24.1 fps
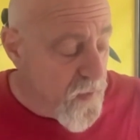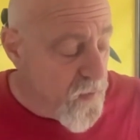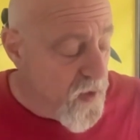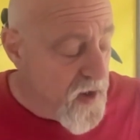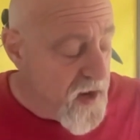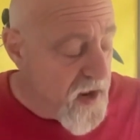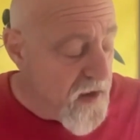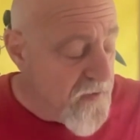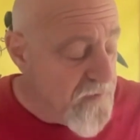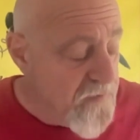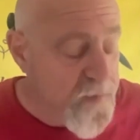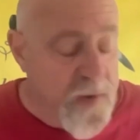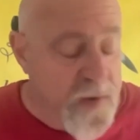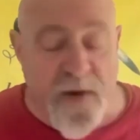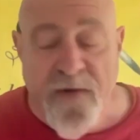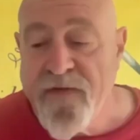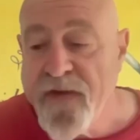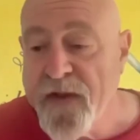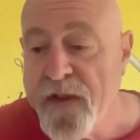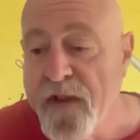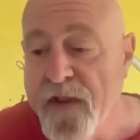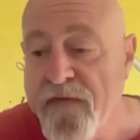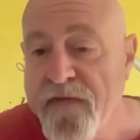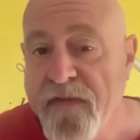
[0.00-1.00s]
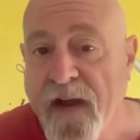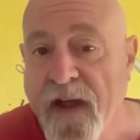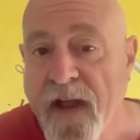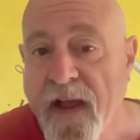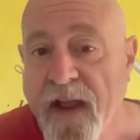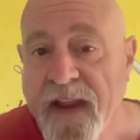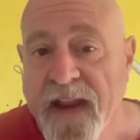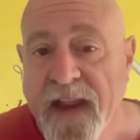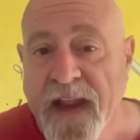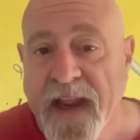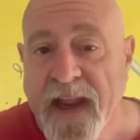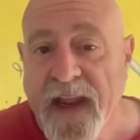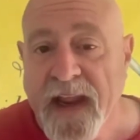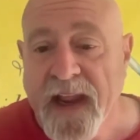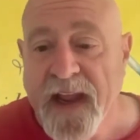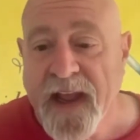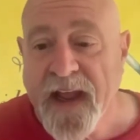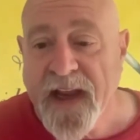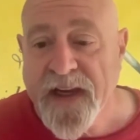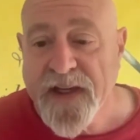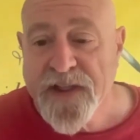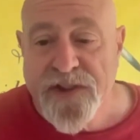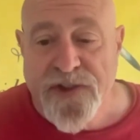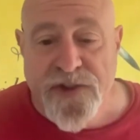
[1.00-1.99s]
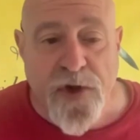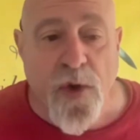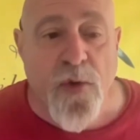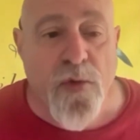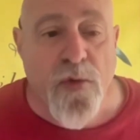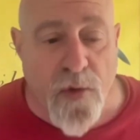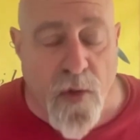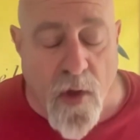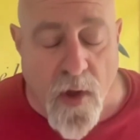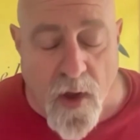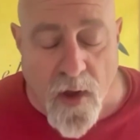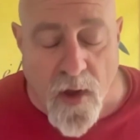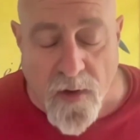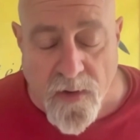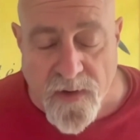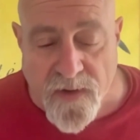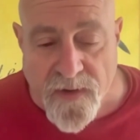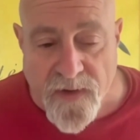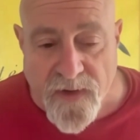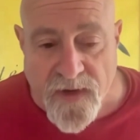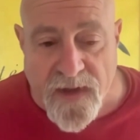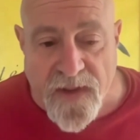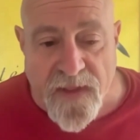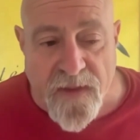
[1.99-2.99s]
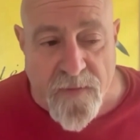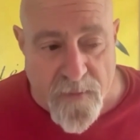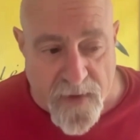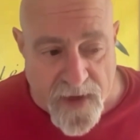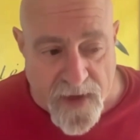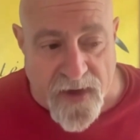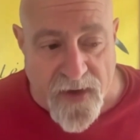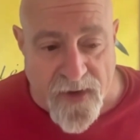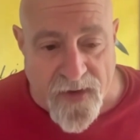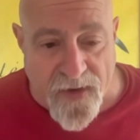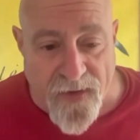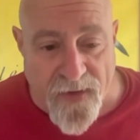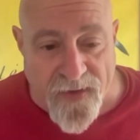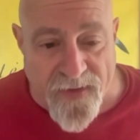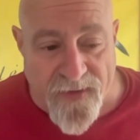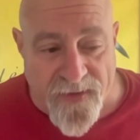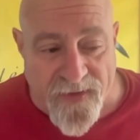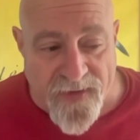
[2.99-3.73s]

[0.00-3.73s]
We have been vilifying AI so long in the media